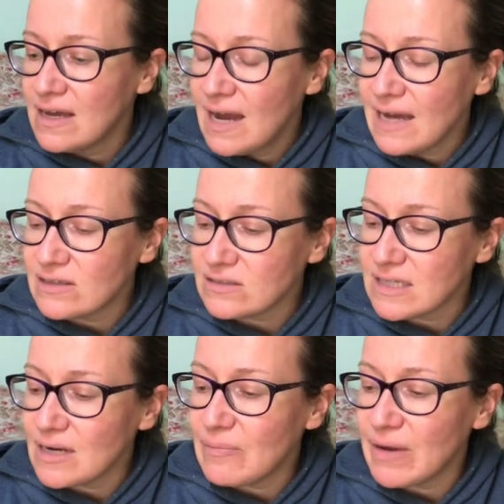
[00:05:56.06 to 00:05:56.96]
I looked
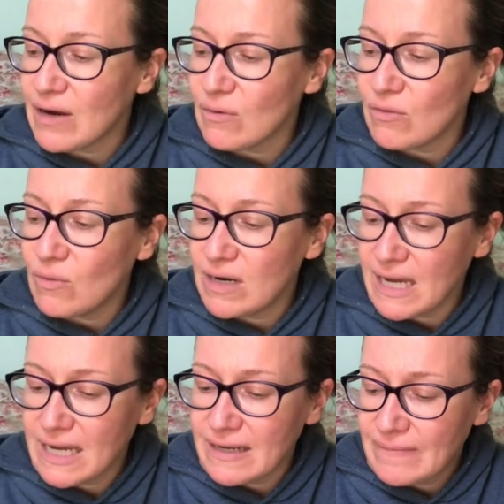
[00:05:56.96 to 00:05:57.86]
at a bear with one
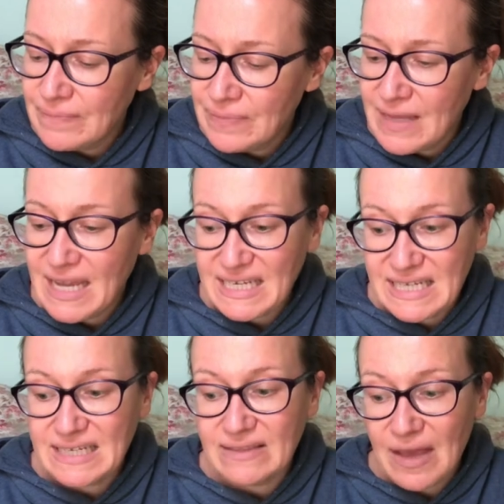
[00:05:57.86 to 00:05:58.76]
eye. I
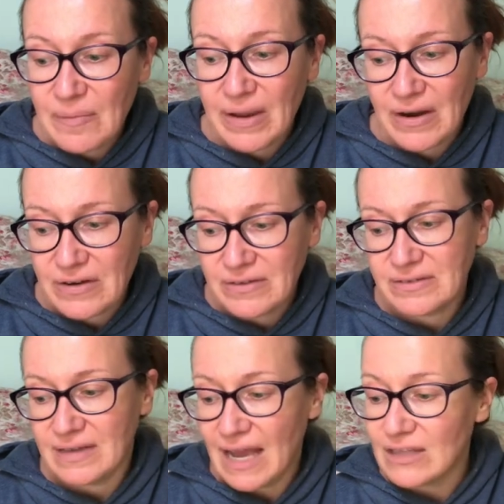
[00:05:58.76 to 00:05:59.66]
needed that bear.
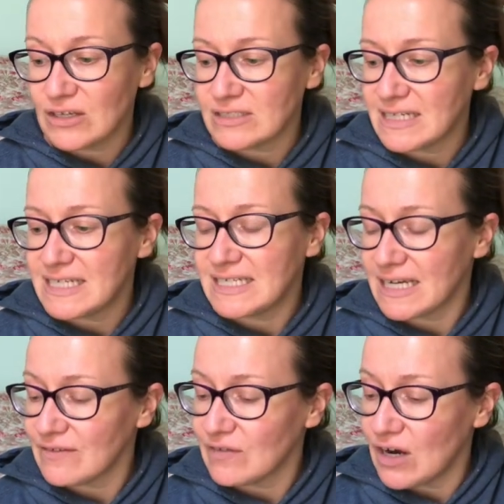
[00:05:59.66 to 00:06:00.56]
I looked at a deck
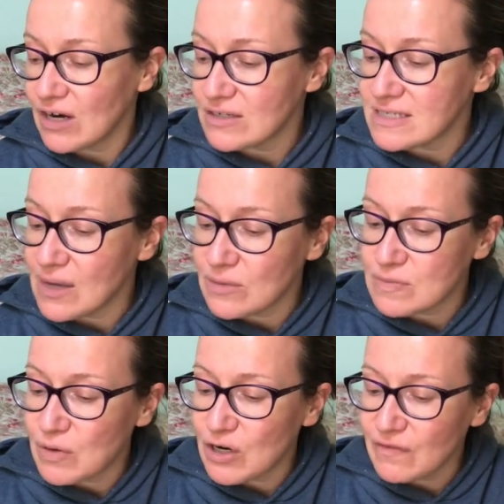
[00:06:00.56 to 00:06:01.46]
of cards that was
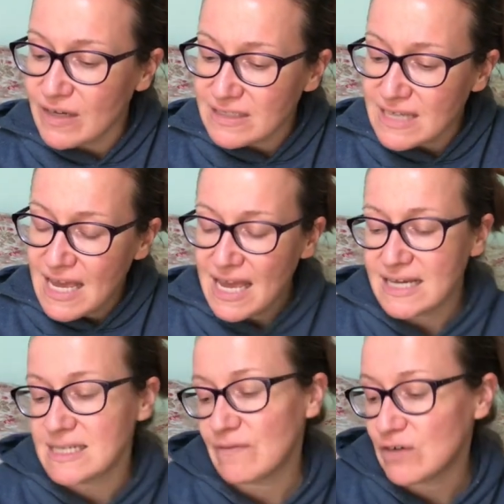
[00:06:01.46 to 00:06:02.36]
perfect,
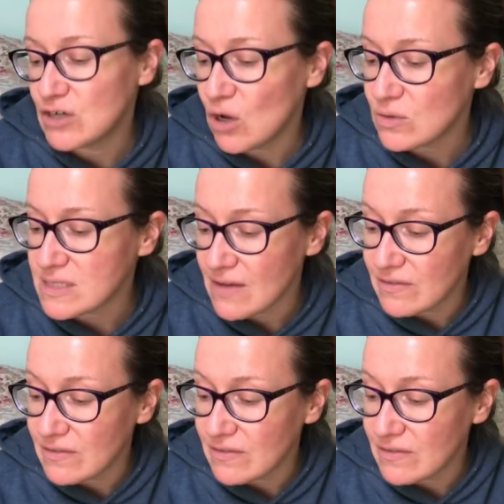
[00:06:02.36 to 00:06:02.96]
except for no 7